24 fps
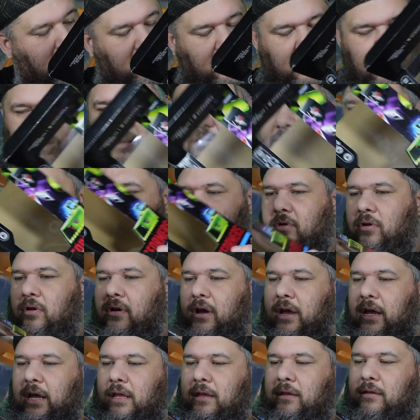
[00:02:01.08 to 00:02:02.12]
All
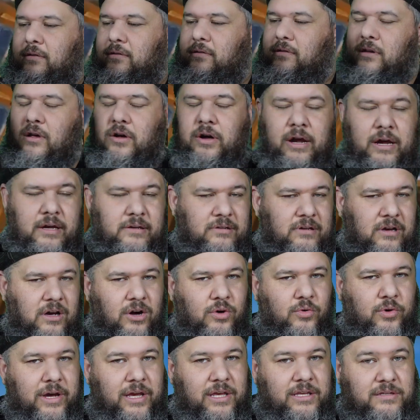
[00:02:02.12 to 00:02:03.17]
right. So as
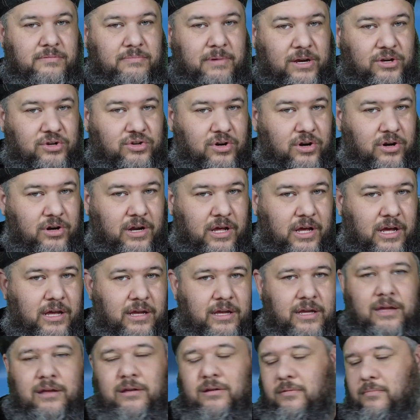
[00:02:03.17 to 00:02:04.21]
always, make sure to
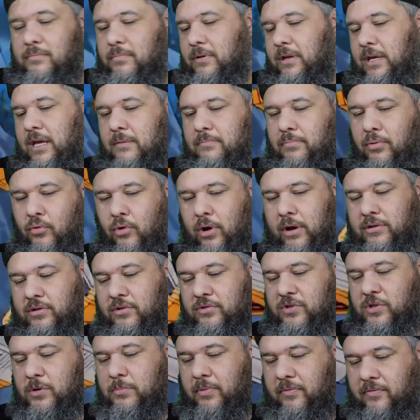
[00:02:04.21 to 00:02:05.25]
get
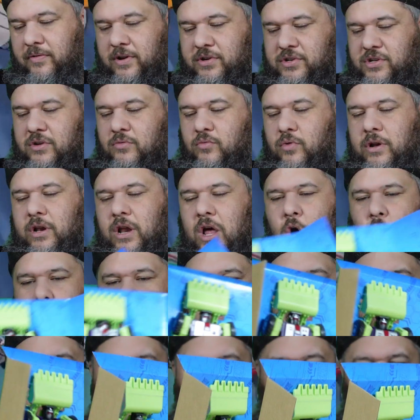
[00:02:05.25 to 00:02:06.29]
parental supervision when
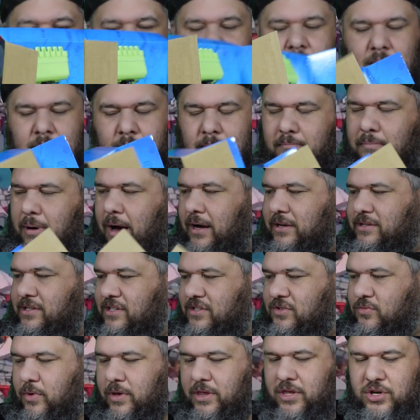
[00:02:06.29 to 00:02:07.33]
opening
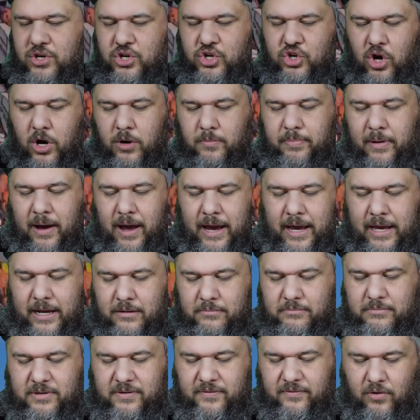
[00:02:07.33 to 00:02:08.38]
boxes with sharp
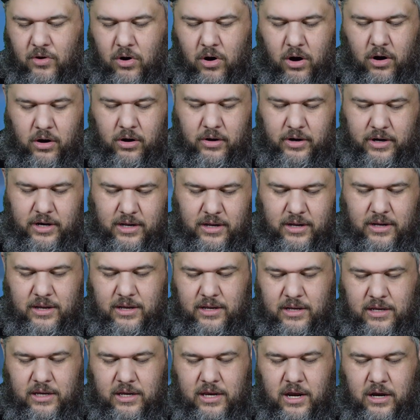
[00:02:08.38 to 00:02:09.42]
items for our
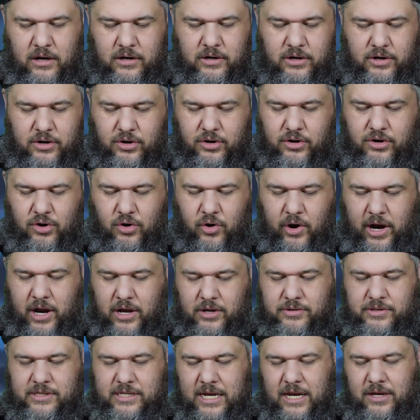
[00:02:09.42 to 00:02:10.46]
younger
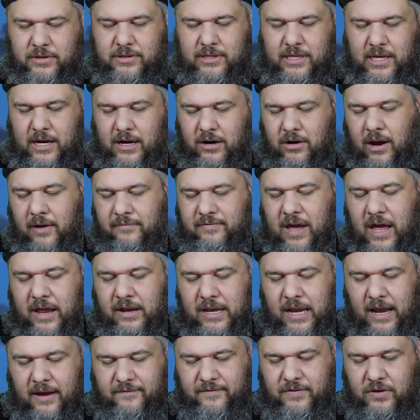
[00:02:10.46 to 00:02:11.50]
crowds out there. I've got
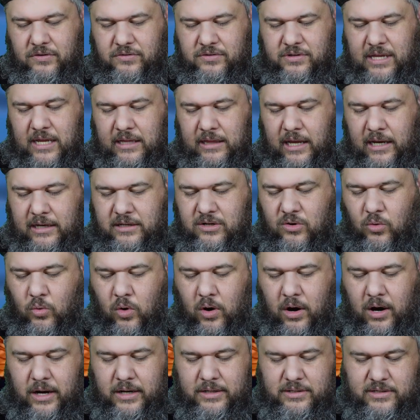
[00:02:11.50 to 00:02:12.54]
nephews that like to
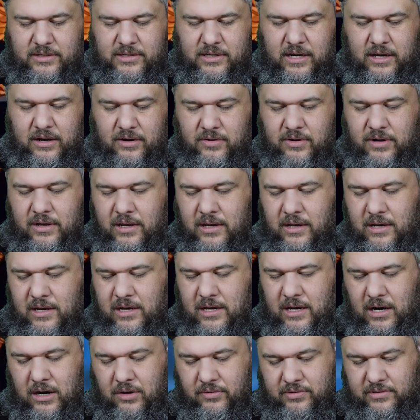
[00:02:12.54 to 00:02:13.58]
watch, so
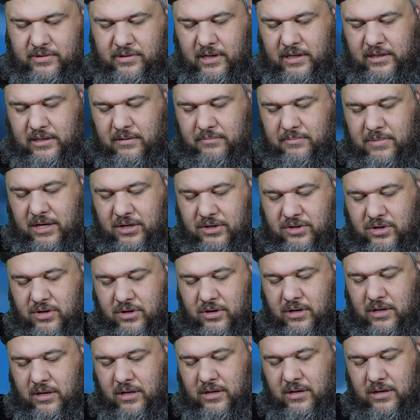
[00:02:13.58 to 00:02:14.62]
I always like to make
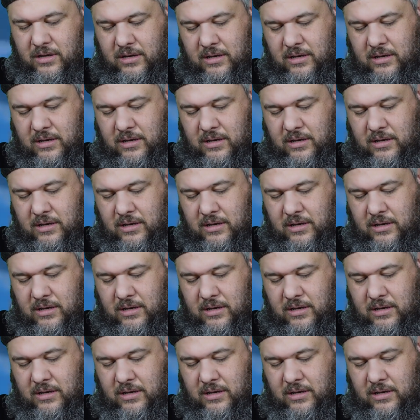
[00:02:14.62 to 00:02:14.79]
sure to